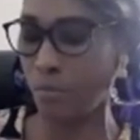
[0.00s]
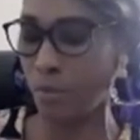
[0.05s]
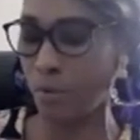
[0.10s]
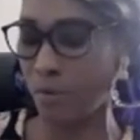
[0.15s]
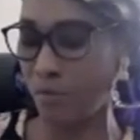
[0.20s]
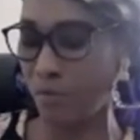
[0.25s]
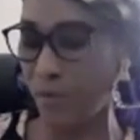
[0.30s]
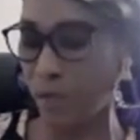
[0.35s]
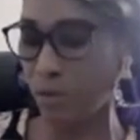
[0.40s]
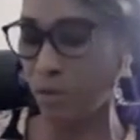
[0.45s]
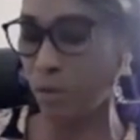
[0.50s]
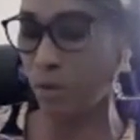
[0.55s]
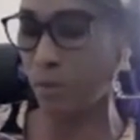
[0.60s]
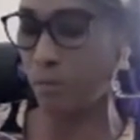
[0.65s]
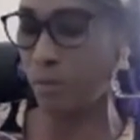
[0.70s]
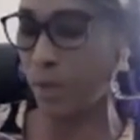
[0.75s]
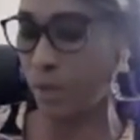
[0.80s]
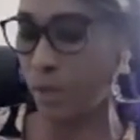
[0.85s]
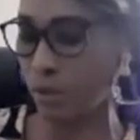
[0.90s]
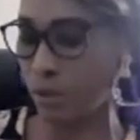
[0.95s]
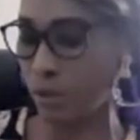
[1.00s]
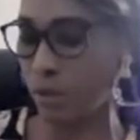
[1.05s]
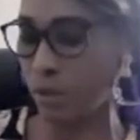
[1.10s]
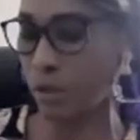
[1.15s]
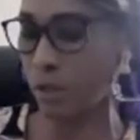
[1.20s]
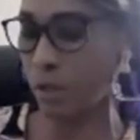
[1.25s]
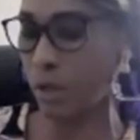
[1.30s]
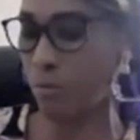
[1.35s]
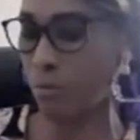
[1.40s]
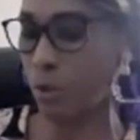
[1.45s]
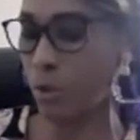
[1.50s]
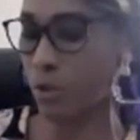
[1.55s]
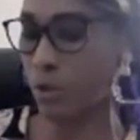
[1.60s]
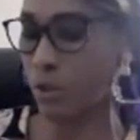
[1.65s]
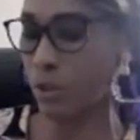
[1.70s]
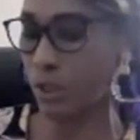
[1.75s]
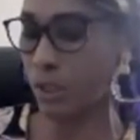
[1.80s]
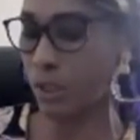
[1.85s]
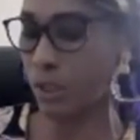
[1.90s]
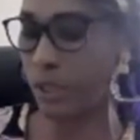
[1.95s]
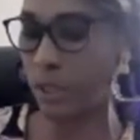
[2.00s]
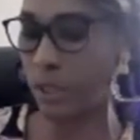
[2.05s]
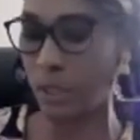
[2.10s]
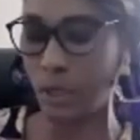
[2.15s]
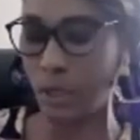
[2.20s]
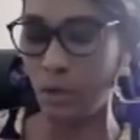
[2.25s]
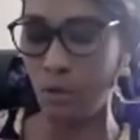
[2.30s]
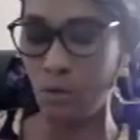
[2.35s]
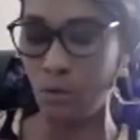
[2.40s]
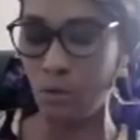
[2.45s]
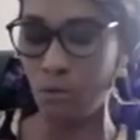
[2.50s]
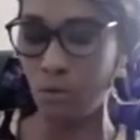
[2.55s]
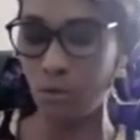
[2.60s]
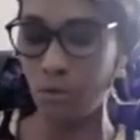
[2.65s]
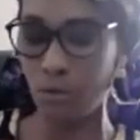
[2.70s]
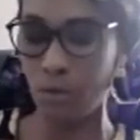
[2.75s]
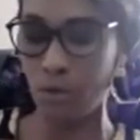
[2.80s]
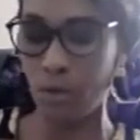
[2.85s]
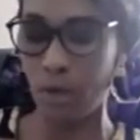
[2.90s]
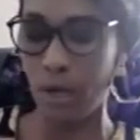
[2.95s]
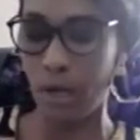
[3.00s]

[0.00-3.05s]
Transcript: prevention measures among children and youth,